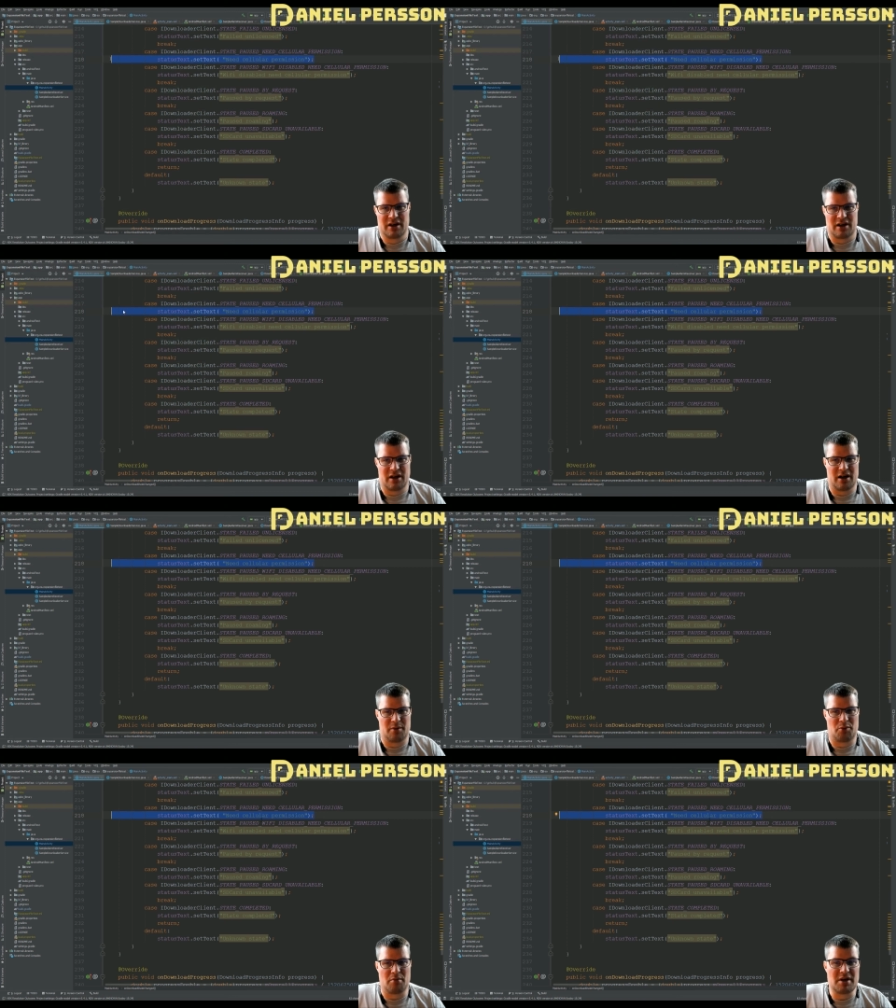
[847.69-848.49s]
uh,
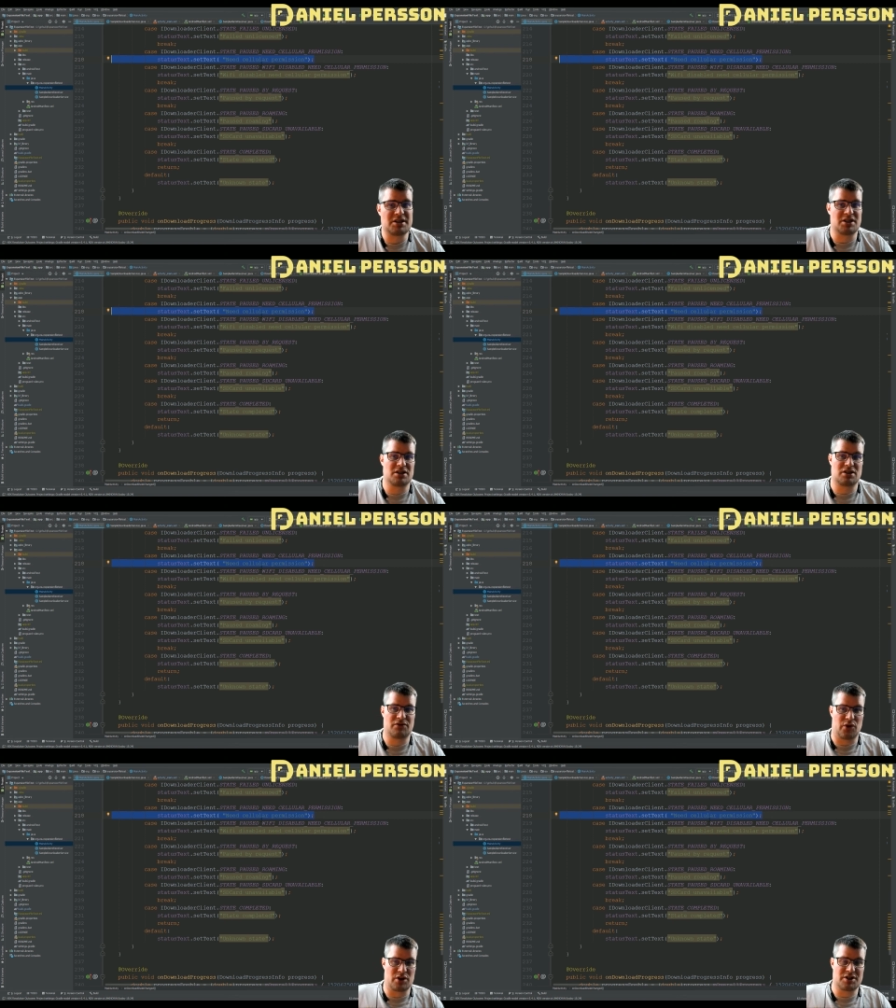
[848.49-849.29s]
permissions
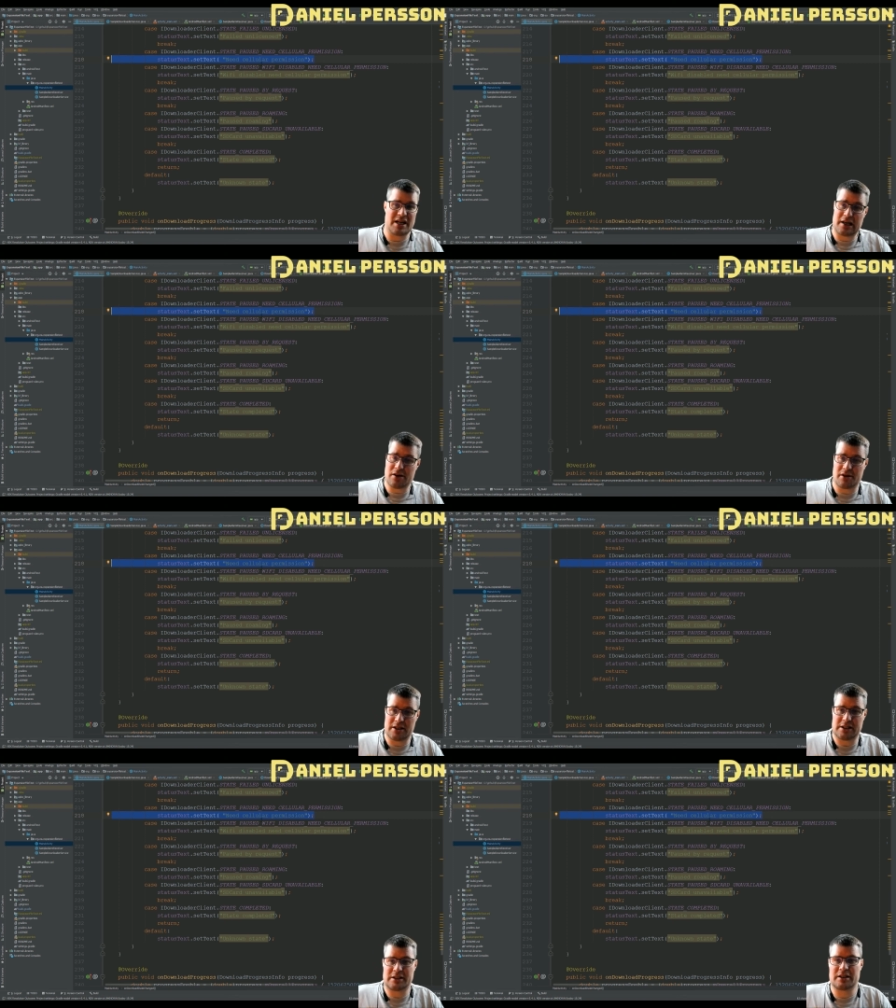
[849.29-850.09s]
for
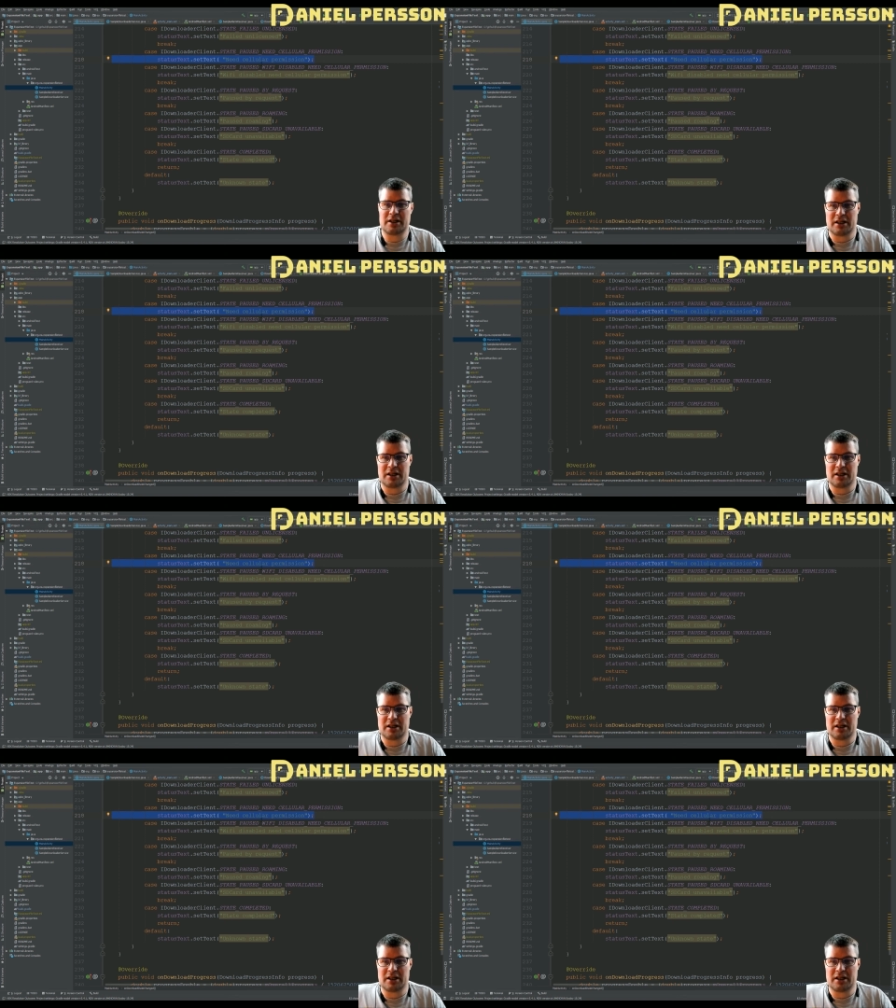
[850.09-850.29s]
cellular